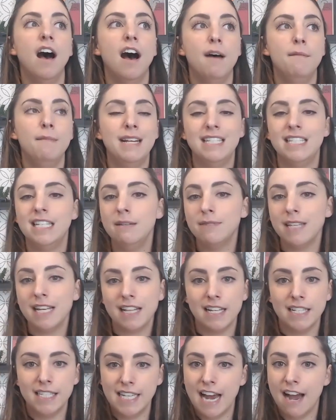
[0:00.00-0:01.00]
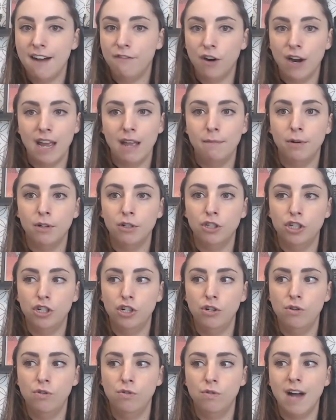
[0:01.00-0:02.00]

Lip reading: It seems like the staff were able to